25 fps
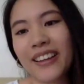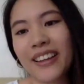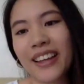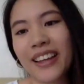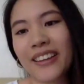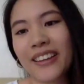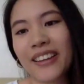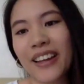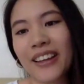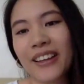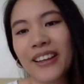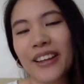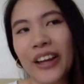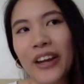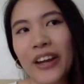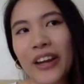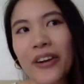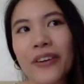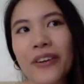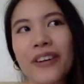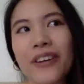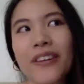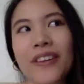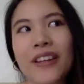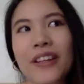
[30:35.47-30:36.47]
that
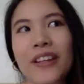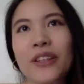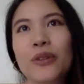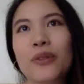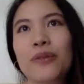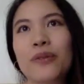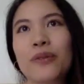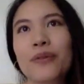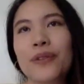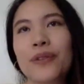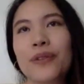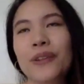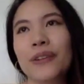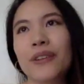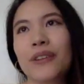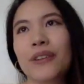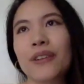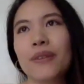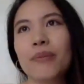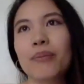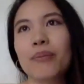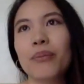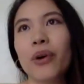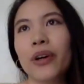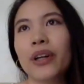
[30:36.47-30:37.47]
area, then you feel
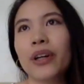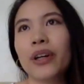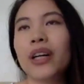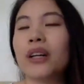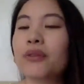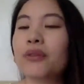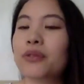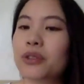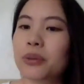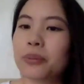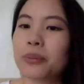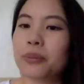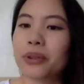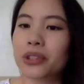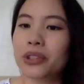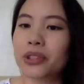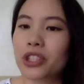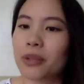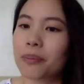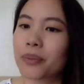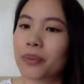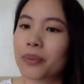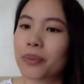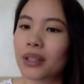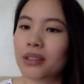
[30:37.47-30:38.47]
more comfortable
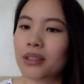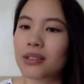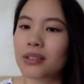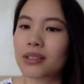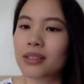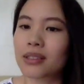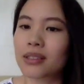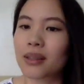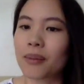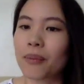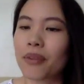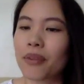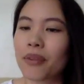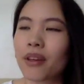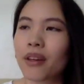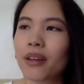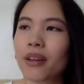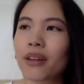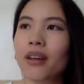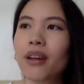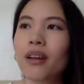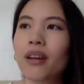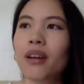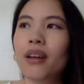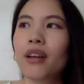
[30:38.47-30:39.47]
jumping into something.